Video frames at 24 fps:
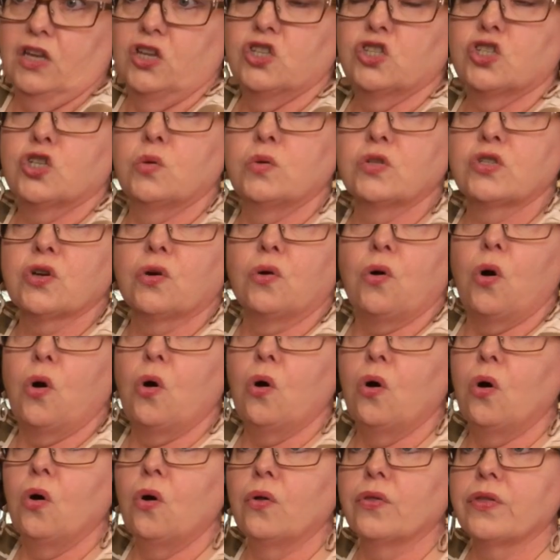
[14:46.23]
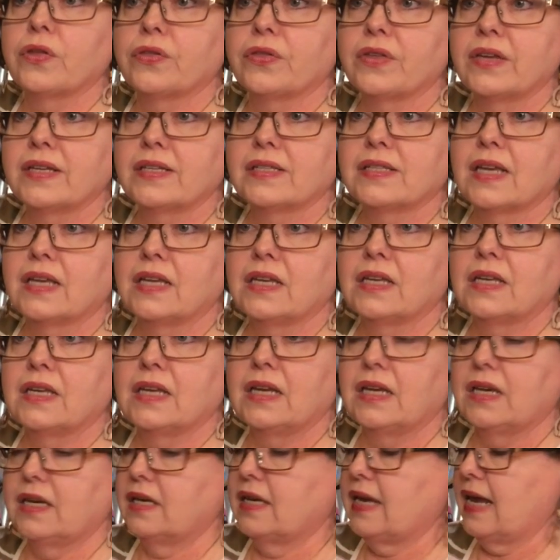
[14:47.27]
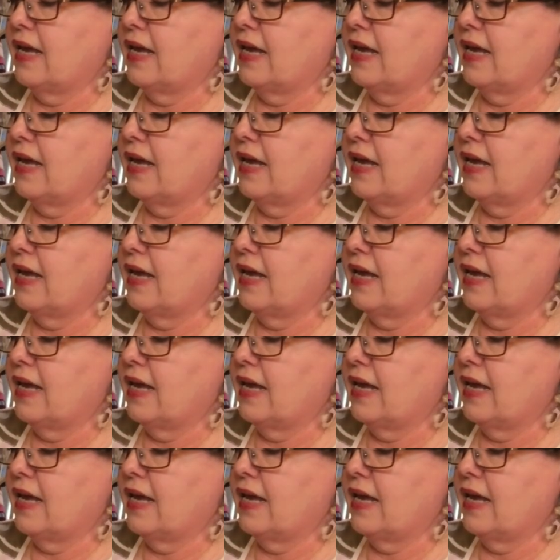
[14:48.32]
So it's all the things that you need,